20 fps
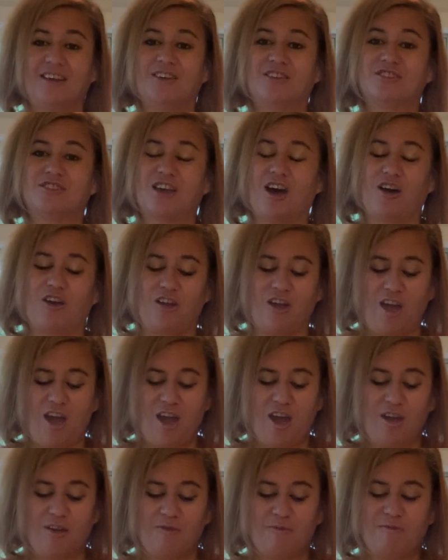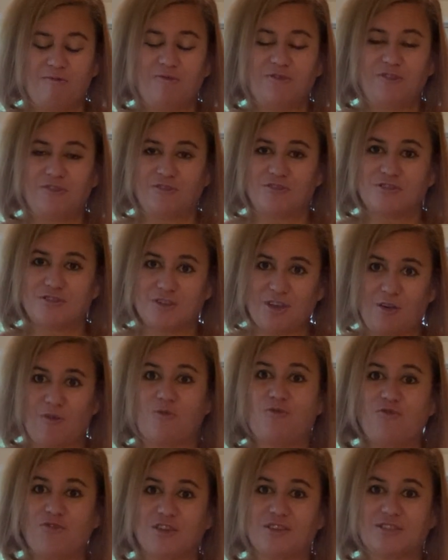So
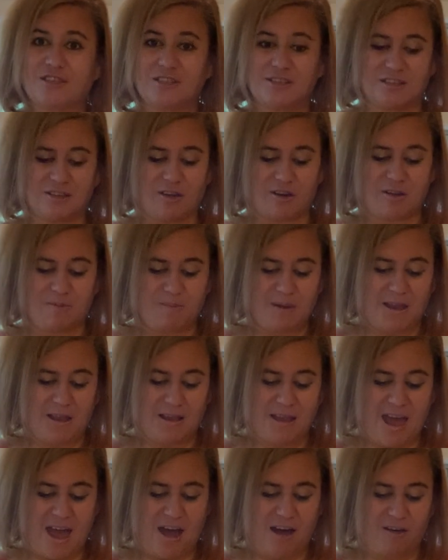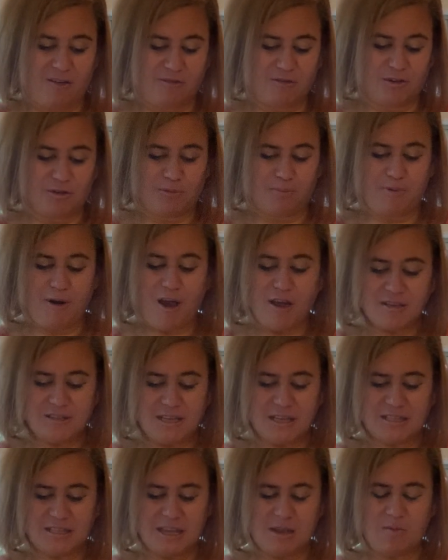this is going to be our little
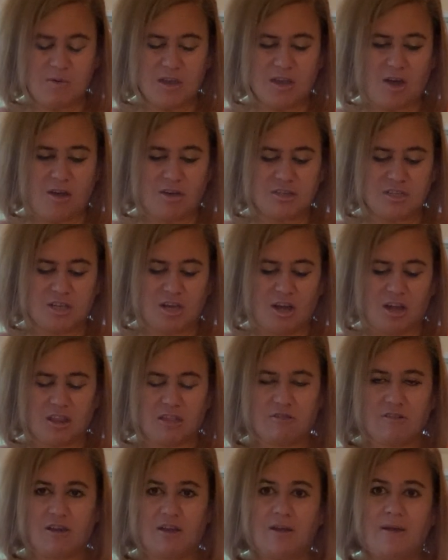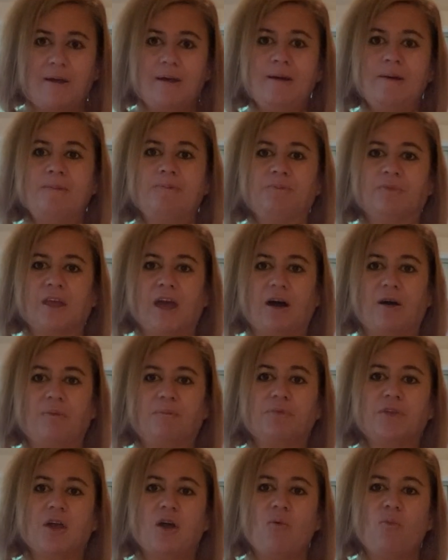process that we're going to go through. Now,
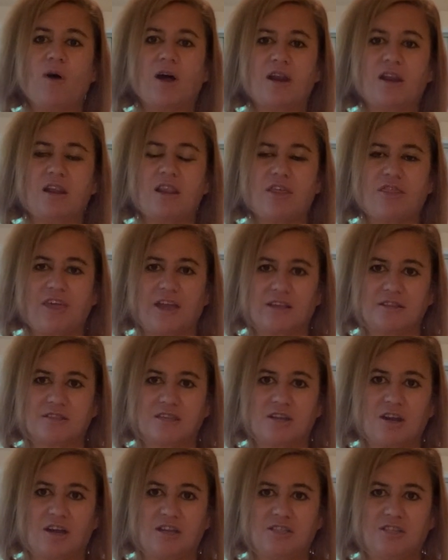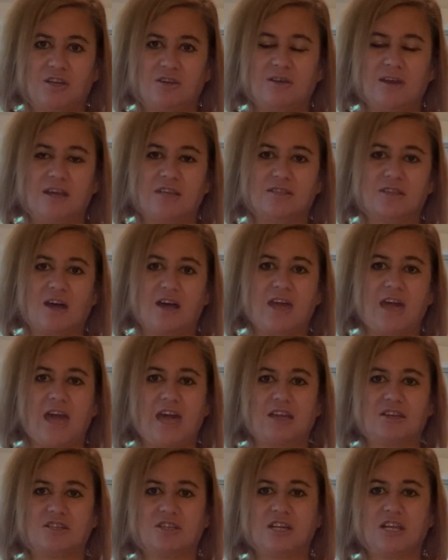one of the things that I do is I
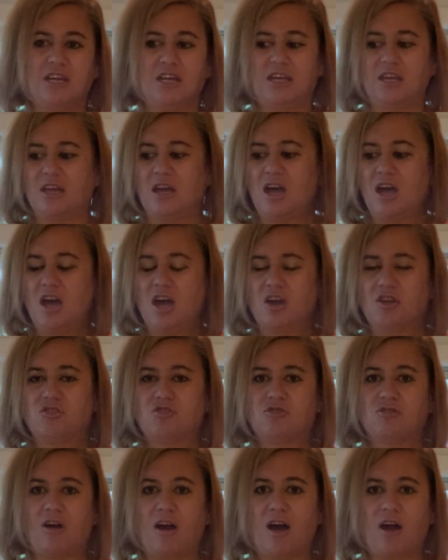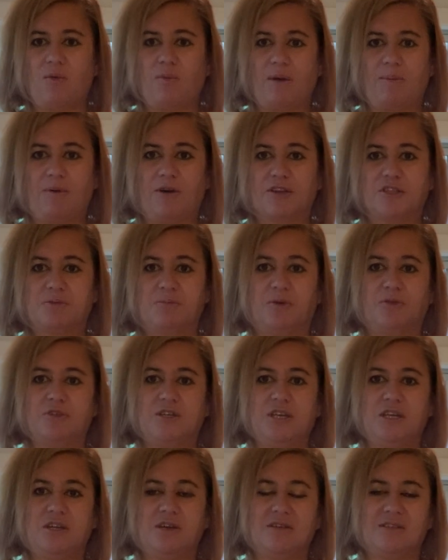actually try where possible
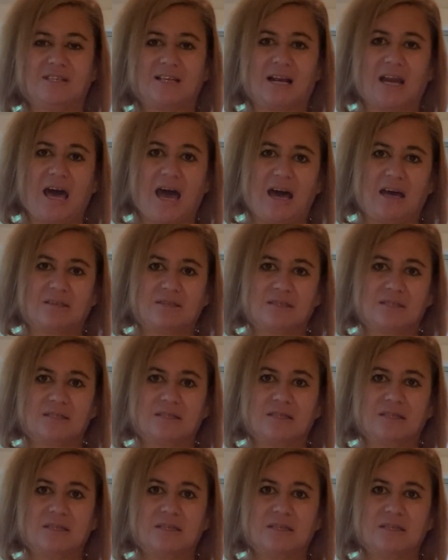to use glass